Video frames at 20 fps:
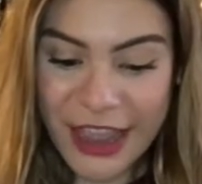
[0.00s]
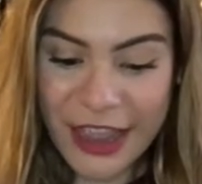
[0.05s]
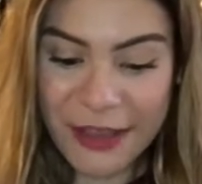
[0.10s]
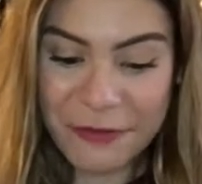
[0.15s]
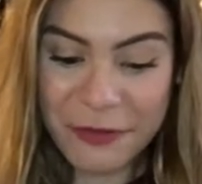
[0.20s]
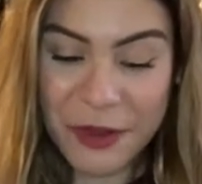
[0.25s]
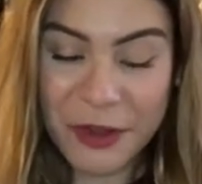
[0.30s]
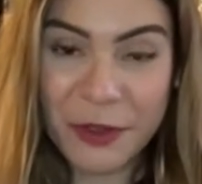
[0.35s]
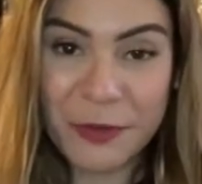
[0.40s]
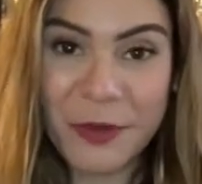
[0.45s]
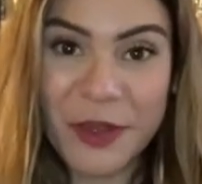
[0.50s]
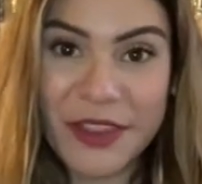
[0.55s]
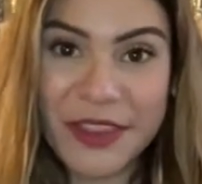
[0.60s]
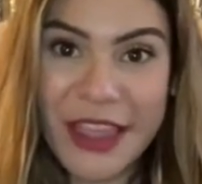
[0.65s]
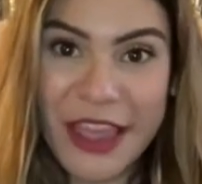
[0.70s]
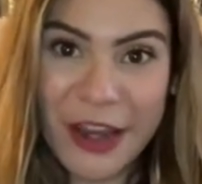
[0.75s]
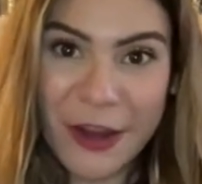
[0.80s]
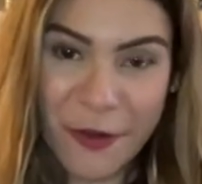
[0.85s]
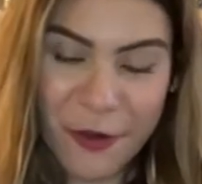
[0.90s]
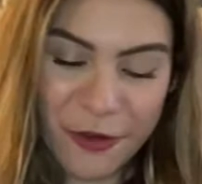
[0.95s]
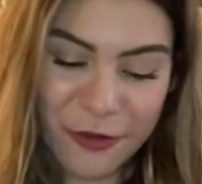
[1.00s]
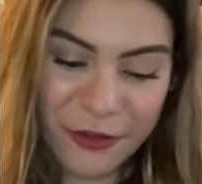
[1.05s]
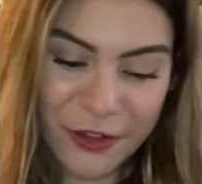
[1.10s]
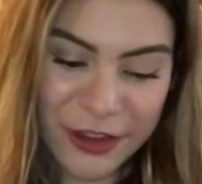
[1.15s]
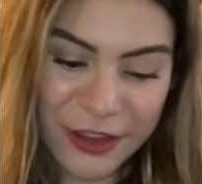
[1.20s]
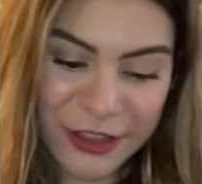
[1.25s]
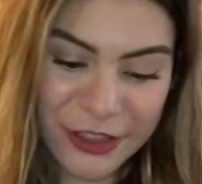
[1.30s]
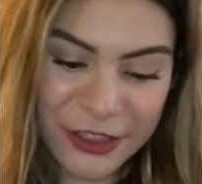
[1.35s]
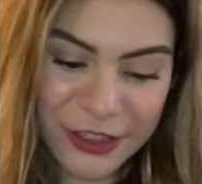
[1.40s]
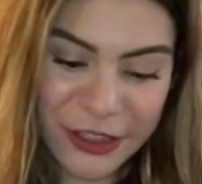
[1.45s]
I'm going to put that
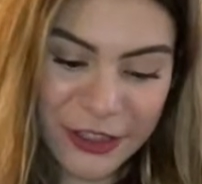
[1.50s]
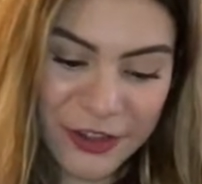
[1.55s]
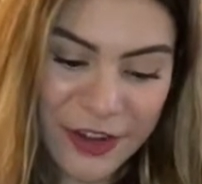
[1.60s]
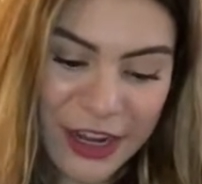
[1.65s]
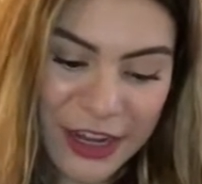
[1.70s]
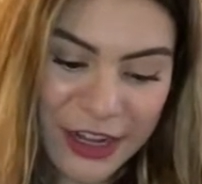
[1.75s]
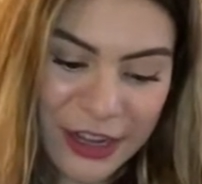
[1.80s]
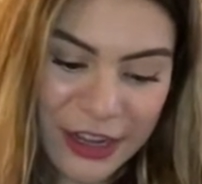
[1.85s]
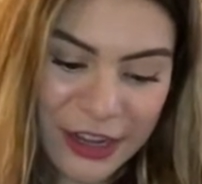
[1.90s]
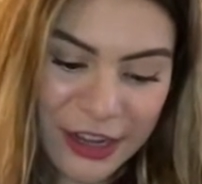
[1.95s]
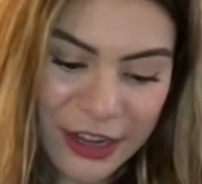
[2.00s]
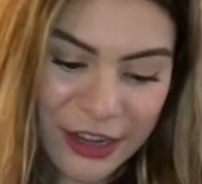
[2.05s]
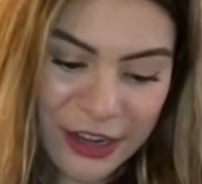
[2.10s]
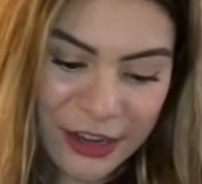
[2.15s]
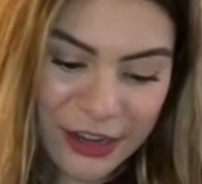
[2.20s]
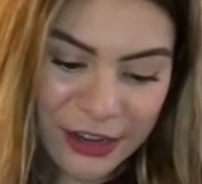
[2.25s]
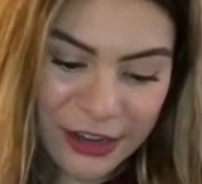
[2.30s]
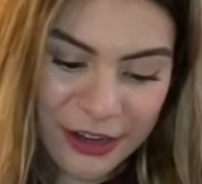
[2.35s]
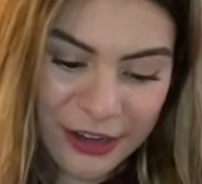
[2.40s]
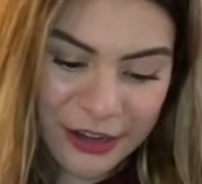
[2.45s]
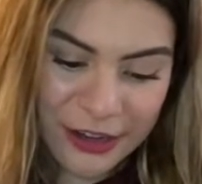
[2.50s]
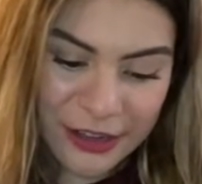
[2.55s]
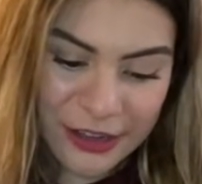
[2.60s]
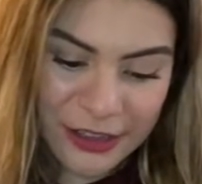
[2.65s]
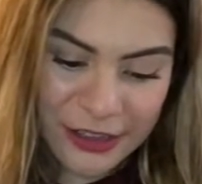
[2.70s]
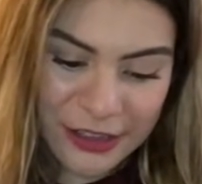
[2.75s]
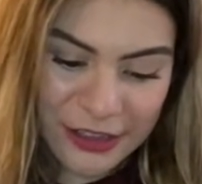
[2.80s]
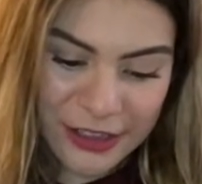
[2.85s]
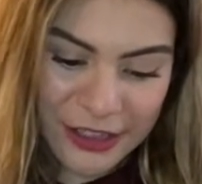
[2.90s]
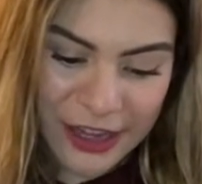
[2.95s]
over the strainer
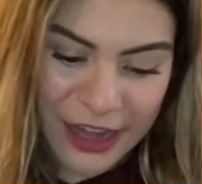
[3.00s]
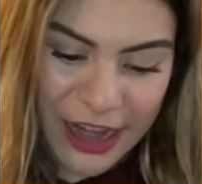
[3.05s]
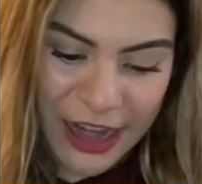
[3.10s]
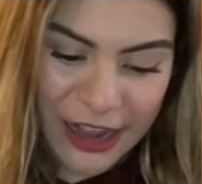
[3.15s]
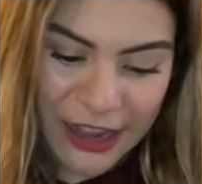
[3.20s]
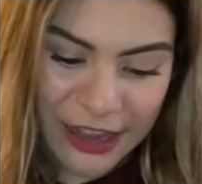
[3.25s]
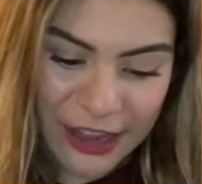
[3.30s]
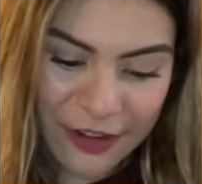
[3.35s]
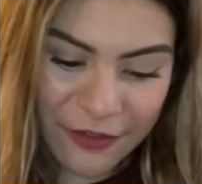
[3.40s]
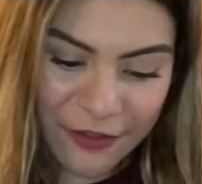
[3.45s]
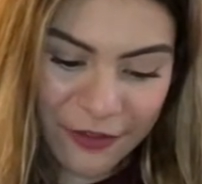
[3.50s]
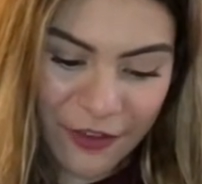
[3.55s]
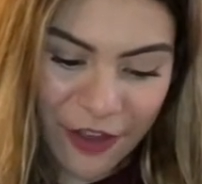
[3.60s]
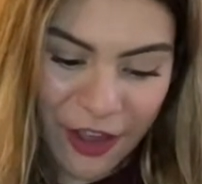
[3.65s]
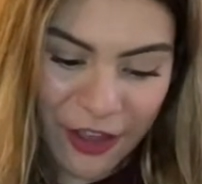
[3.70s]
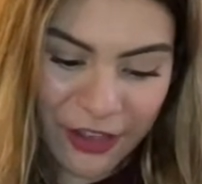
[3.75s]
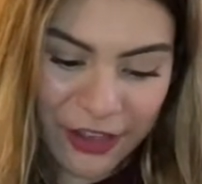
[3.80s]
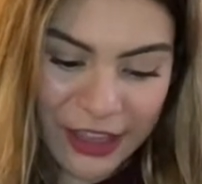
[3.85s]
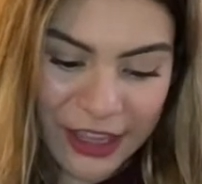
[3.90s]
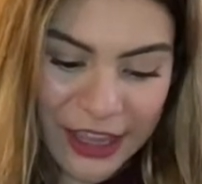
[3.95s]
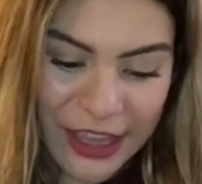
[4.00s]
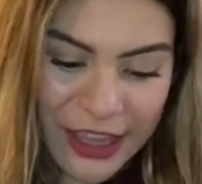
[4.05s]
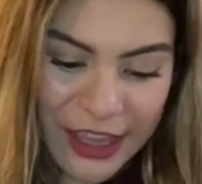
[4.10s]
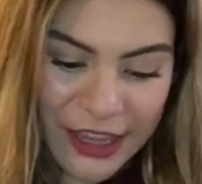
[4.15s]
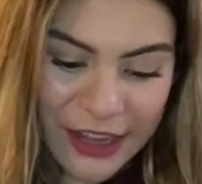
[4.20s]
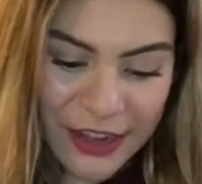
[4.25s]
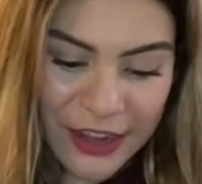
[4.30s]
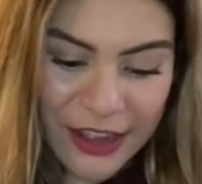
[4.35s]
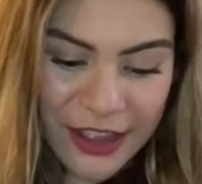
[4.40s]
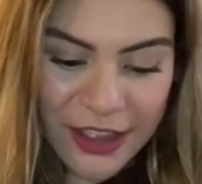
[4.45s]
so that it can fall
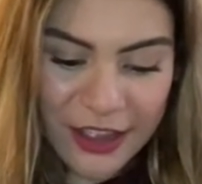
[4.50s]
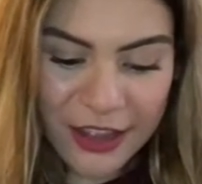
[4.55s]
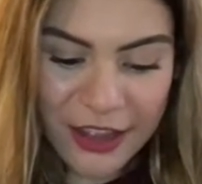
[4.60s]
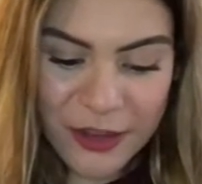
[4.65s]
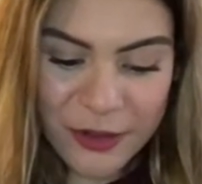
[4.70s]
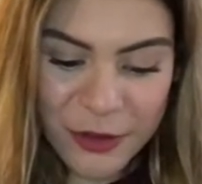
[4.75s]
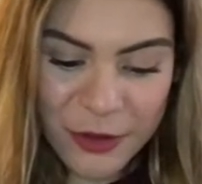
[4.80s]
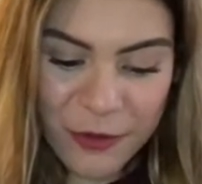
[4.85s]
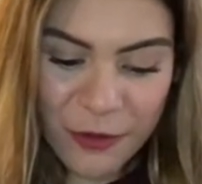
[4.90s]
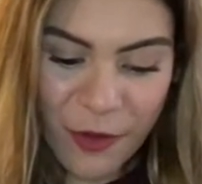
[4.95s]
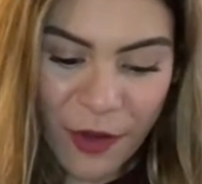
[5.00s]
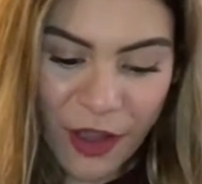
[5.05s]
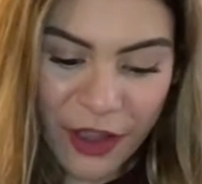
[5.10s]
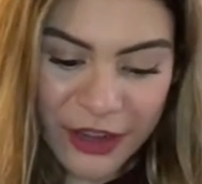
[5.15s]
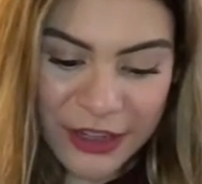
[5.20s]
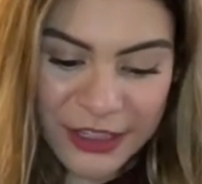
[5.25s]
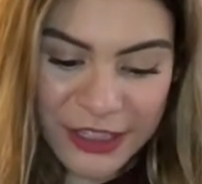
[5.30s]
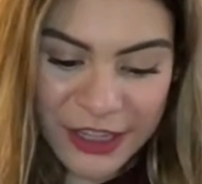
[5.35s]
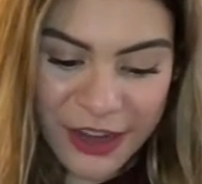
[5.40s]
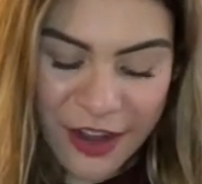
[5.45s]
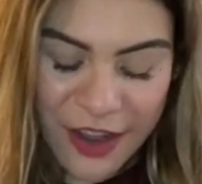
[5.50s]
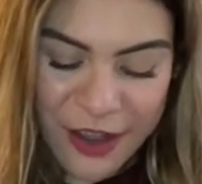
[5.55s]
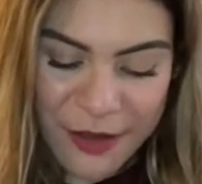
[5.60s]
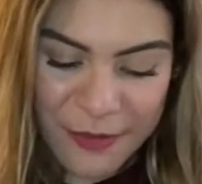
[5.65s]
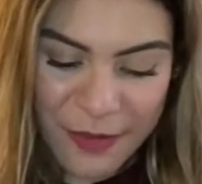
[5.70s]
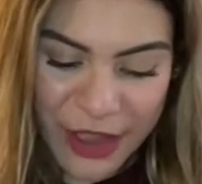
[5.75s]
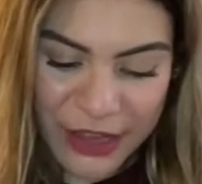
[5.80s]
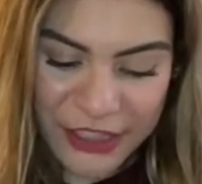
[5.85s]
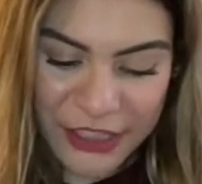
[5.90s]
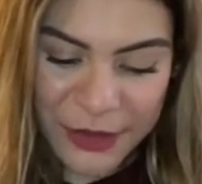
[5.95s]
in, because we want our
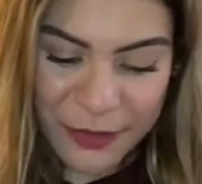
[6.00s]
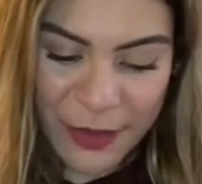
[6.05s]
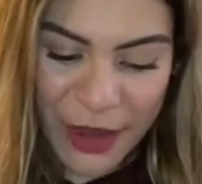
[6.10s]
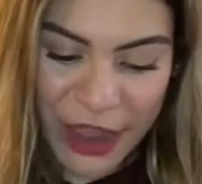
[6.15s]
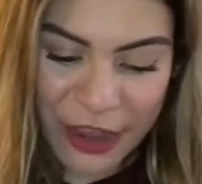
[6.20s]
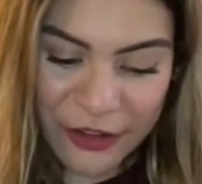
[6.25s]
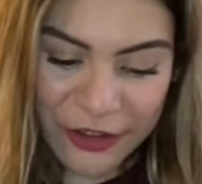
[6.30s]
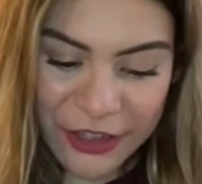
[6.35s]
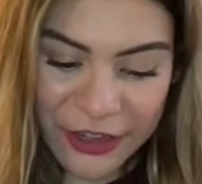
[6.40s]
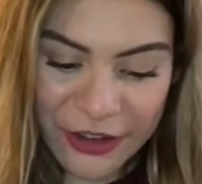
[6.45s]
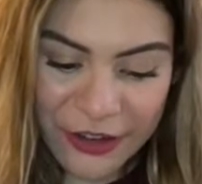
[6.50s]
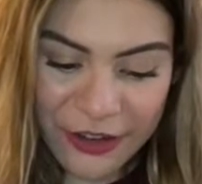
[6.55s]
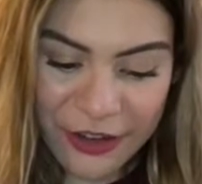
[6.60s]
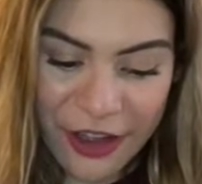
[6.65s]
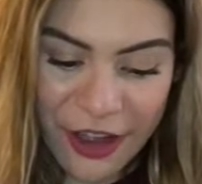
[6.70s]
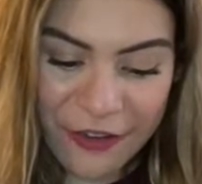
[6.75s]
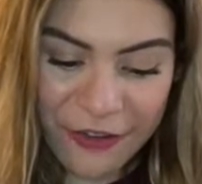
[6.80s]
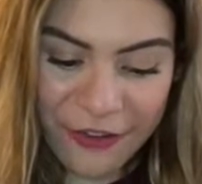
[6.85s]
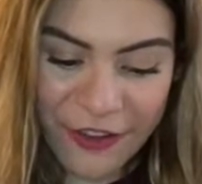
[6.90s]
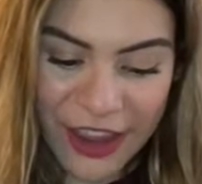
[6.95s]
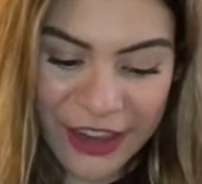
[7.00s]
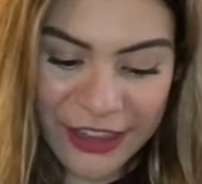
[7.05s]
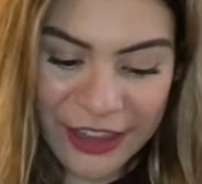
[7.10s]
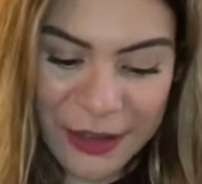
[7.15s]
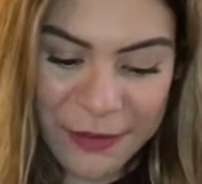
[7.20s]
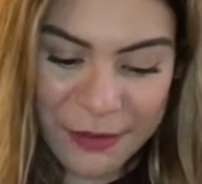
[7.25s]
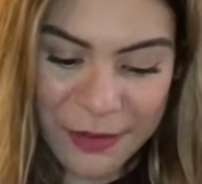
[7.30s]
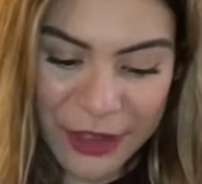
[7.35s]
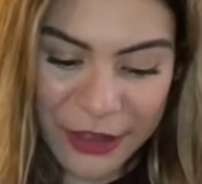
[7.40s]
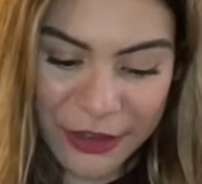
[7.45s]
matcha powder finely
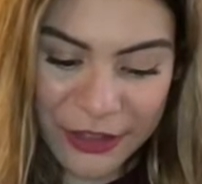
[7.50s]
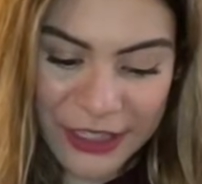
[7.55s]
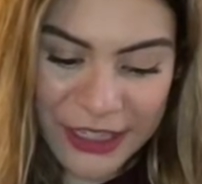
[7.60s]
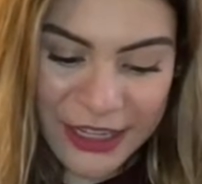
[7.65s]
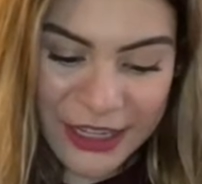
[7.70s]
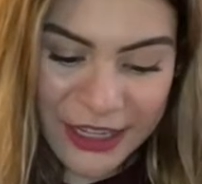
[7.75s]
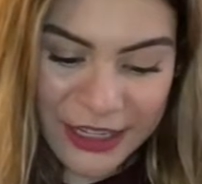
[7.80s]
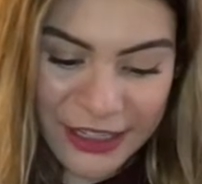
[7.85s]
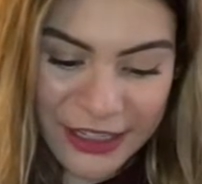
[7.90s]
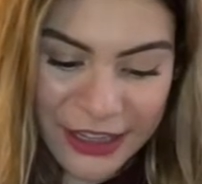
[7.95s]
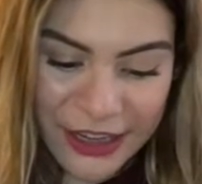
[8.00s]
milded